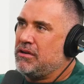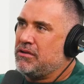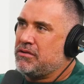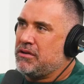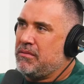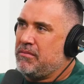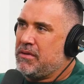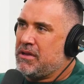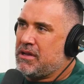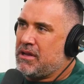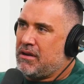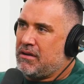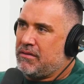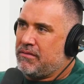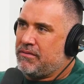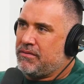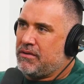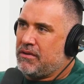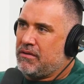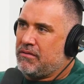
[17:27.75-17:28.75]
a treatment center
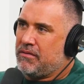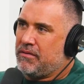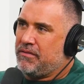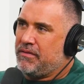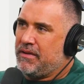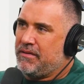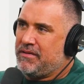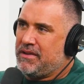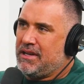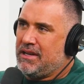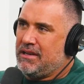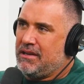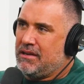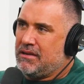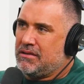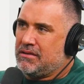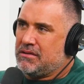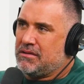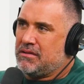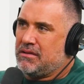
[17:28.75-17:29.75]
for over fifteen
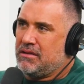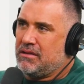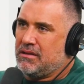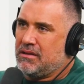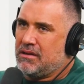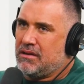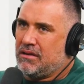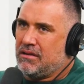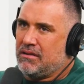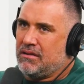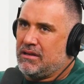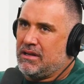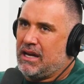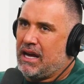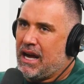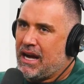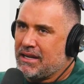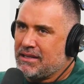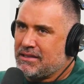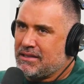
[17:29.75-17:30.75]
years called
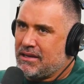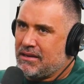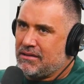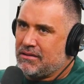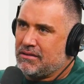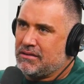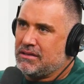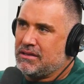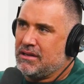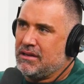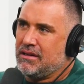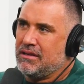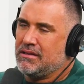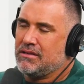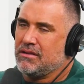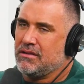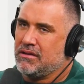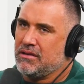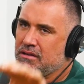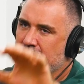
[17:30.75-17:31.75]
Cast Centers.
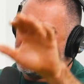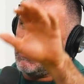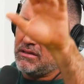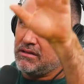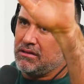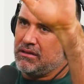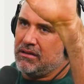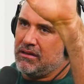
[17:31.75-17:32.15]
So there's